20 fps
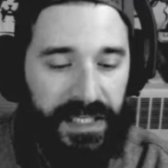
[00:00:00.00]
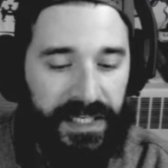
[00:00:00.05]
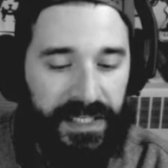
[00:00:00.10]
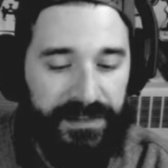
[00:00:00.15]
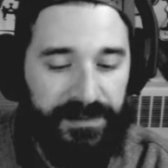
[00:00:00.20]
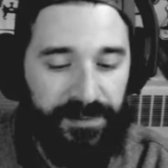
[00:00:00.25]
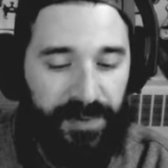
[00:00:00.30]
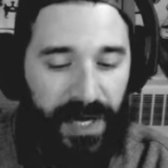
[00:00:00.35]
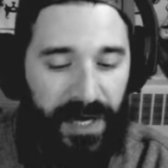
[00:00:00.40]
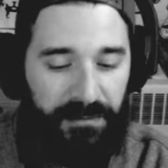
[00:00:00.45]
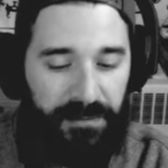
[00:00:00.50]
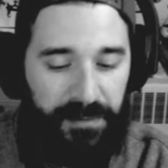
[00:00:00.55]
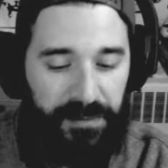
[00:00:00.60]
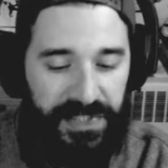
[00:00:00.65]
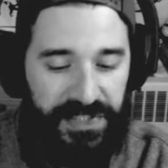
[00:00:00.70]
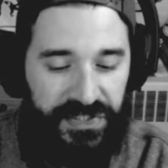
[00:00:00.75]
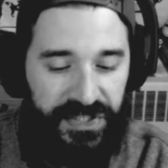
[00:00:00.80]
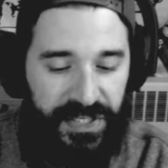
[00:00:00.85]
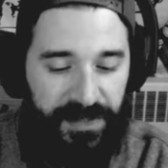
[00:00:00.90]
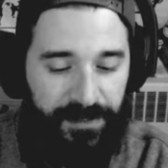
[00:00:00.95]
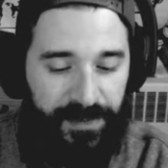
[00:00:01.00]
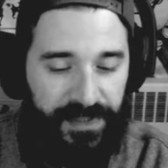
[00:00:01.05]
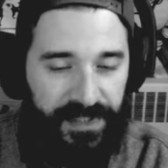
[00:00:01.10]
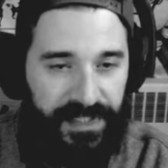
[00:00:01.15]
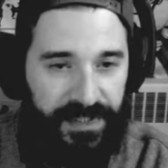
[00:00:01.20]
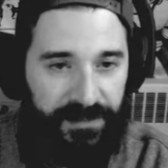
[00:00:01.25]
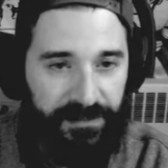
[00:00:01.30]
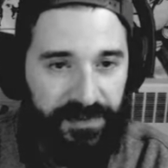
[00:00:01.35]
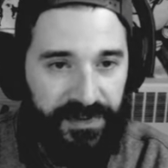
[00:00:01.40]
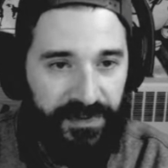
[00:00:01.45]
it's probably cheaper
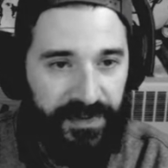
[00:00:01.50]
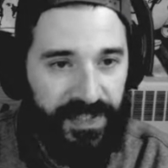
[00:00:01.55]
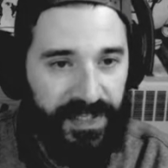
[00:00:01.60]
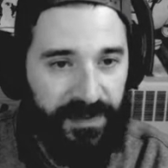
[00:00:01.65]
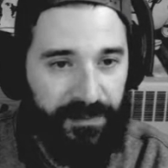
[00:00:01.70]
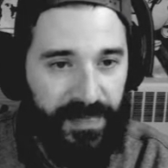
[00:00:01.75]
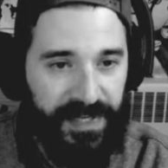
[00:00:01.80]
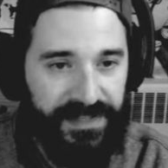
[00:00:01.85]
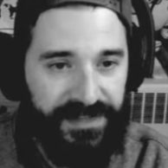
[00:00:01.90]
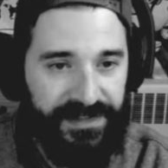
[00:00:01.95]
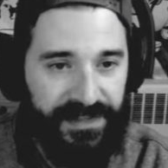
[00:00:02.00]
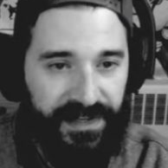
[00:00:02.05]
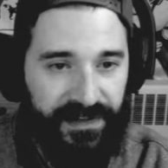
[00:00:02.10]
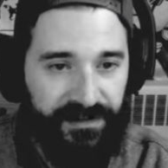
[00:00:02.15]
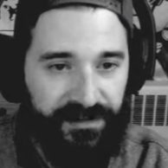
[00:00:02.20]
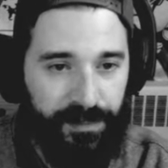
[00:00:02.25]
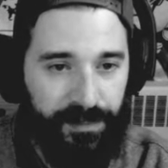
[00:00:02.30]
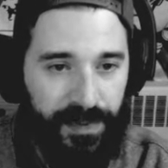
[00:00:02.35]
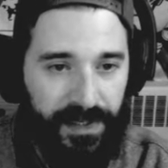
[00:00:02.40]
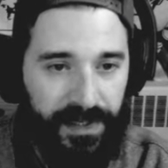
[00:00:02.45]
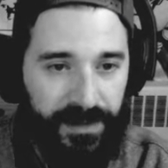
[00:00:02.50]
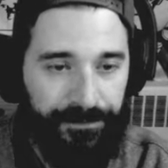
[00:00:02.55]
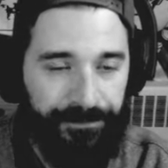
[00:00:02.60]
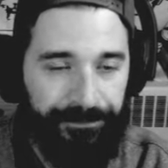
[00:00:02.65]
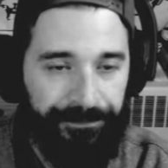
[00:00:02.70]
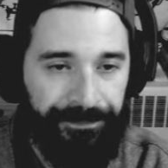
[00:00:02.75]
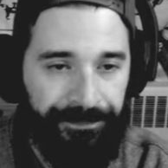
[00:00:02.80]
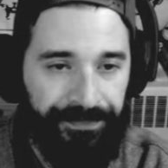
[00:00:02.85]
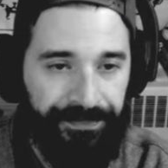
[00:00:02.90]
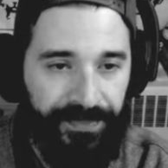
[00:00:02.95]
than I'm doing it myself, but
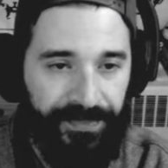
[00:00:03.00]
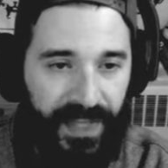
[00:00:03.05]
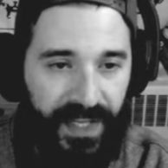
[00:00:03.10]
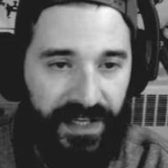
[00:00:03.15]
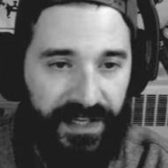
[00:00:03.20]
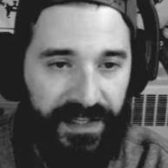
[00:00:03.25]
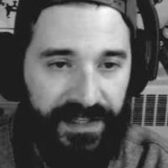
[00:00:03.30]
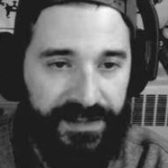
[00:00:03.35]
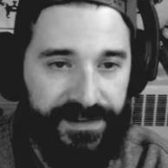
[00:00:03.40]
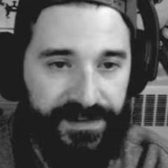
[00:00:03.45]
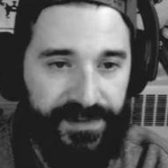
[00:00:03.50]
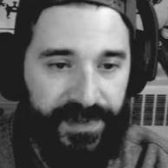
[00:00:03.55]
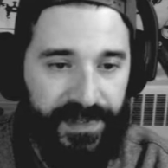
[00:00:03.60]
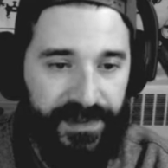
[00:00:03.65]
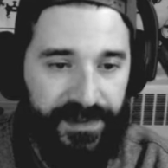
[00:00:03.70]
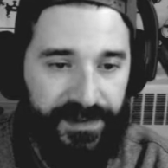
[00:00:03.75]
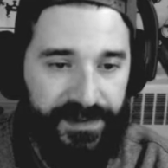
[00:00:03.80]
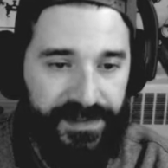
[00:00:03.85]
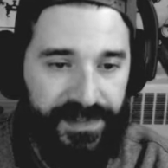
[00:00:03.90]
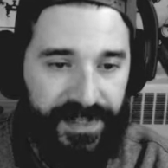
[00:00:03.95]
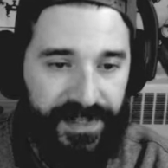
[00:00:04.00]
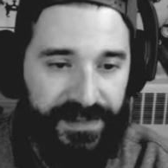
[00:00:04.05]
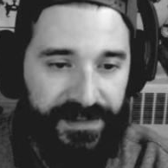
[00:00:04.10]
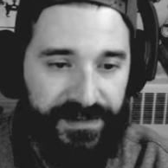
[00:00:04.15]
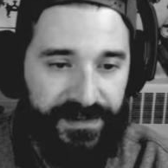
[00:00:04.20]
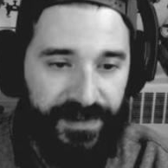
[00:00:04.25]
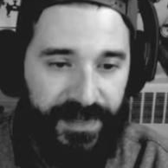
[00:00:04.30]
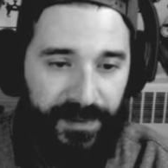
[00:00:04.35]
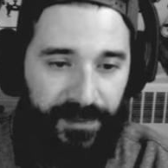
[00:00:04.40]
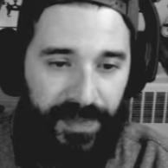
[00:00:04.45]
it is one of those
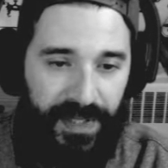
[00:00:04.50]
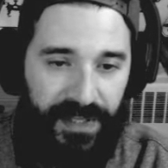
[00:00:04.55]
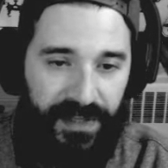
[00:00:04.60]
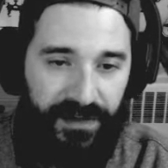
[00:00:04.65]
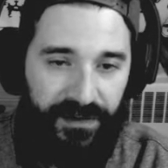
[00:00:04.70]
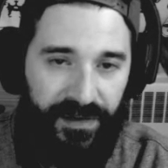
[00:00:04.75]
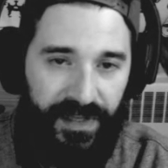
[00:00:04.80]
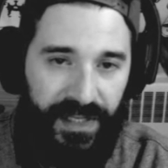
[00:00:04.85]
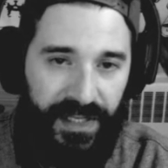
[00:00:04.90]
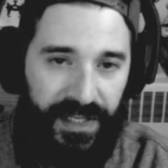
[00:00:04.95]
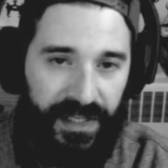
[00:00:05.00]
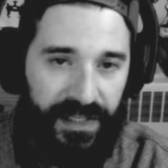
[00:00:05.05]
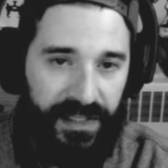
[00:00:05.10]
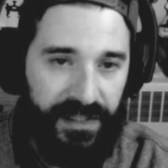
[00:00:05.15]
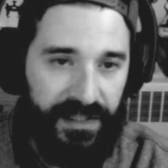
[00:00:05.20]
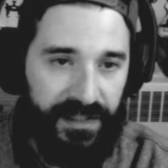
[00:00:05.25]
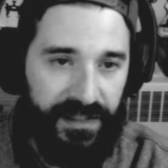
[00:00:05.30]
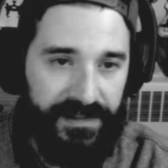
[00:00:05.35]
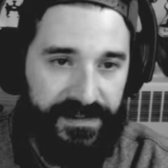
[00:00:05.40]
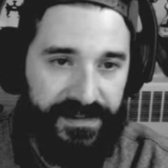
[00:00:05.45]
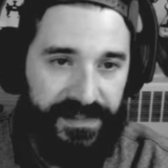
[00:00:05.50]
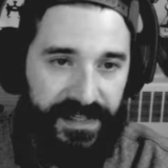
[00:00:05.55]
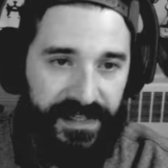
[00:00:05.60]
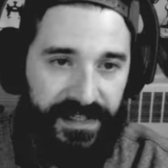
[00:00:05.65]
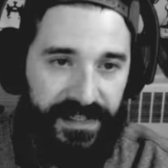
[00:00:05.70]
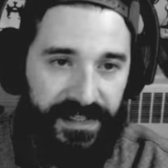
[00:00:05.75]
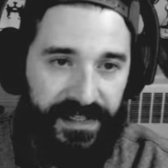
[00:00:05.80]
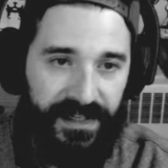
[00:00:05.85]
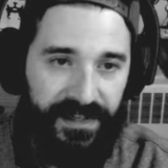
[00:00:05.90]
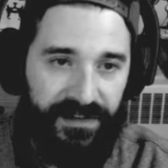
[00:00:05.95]
things where I'm like, okay,
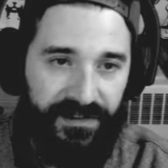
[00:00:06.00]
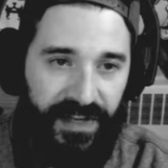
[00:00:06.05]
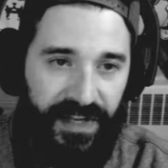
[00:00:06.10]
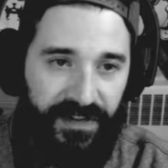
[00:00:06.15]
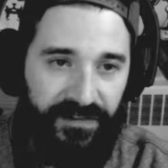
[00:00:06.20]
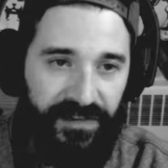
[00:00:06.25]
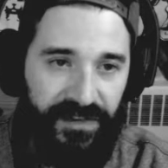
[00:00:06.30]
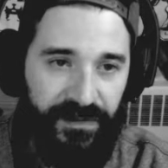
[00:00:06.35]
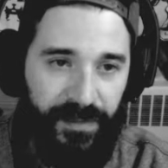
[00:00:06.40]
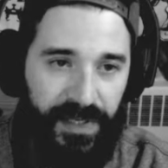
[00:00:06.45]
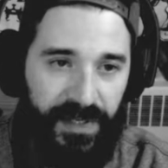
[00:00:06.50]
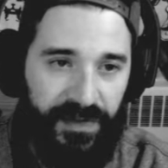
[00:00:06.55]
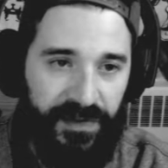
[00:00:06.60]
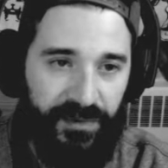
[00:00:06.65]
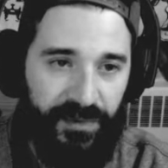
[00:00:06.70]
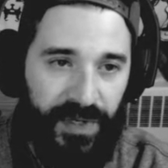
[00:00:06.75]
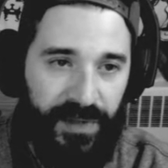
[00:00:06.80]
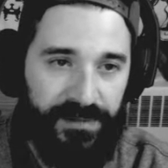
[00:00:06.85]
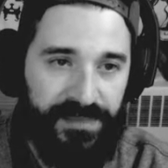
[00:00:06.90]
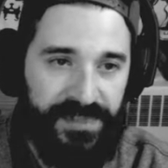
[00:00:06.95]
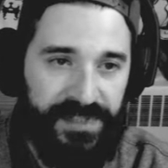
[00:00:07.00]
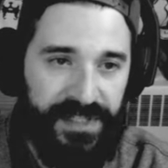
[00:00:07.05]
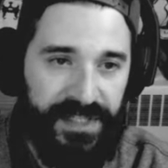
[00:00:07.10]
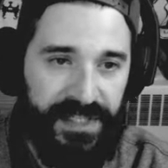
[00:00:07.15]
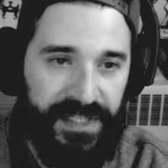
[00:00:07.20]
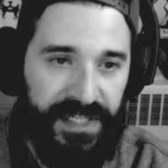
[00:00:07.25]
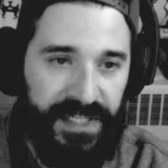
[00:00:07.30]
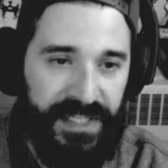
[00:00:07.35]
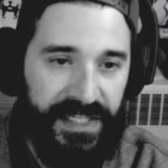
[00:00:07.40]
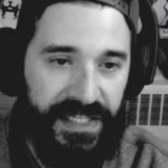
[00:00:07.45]
second year of having my own
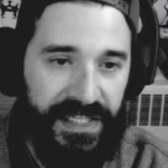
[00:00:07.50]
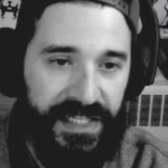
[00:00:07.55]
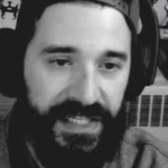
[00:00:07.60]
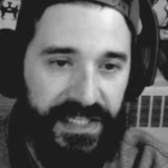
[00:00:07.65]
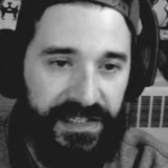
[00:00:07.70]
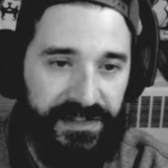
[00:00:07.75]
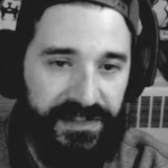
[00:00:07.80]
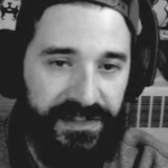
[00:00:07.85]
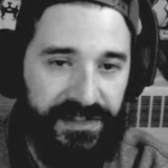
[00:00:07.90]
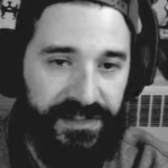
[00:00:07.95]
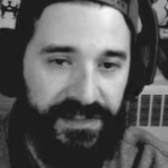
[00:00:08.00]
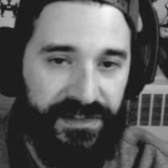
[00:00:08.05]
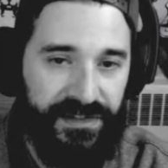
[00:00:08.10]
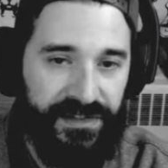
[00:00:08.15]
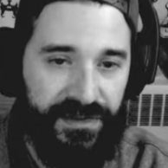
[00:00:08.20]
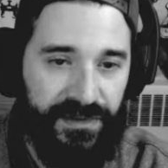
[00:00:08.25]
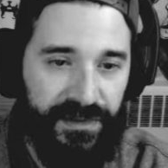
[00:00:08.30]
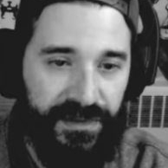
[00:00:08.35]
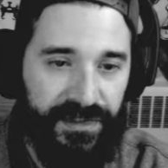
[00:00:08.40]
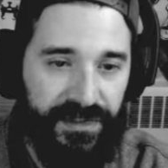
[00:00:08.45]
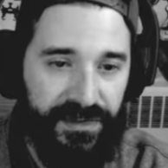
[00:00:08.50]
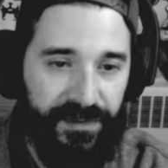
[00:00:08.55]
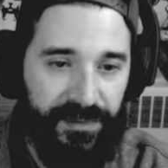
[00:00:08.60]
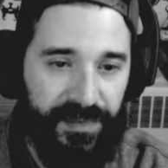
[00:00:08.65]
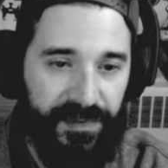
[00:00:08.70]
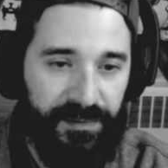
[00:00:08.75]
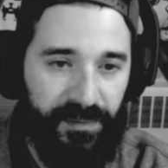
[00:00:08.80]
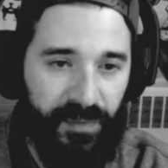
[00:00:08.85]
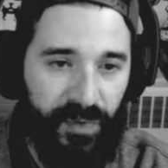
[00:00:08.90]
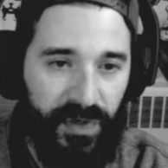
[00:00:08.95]
website, I need to do a little
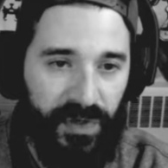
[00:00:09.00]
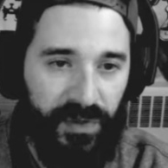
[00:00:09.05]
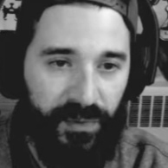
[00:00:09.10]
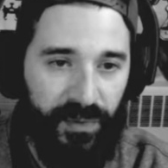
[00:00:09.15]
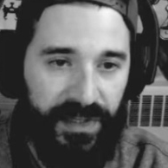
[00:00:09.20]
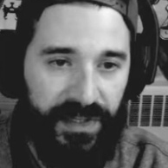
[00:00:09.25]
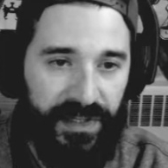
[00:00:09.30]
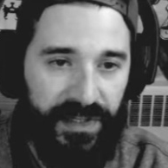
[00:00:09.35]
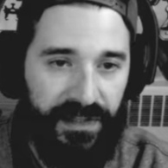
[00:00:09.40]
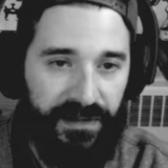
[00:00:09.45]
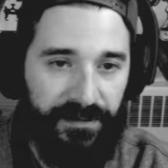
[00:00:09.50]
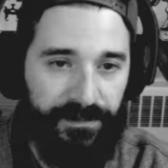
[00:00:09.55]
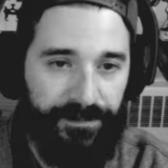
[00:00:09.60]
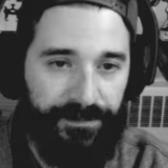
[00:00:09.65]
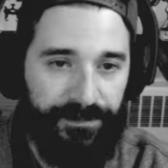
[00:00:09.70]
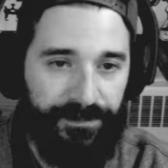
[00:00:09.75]
bit more with it.